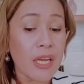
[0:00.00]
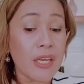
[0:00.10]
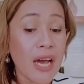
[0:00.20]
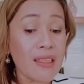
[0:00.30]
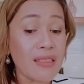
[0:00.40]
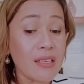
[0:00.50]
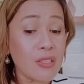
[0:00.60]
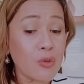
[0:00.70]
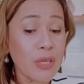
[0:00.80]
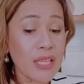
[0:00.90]
Not the
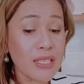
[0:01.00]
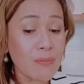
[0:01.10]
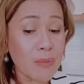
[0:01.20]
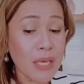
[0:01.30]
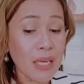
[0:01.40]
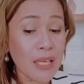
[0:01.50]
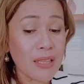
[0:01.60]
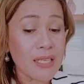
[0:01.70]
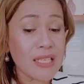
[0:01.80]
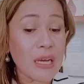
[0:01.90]
students,
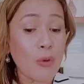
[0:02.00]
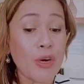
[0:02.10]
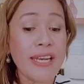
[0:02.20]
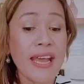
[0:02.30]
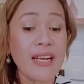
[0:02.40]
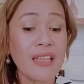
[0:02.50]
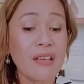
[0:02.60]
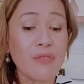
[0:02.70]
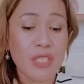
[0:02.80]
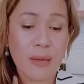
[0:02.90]
meaning this is our
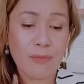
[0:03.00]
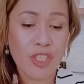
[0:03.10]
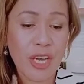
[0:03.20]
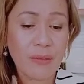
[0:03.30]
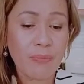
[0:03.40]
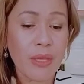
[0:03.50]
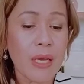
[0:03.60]
negative subject,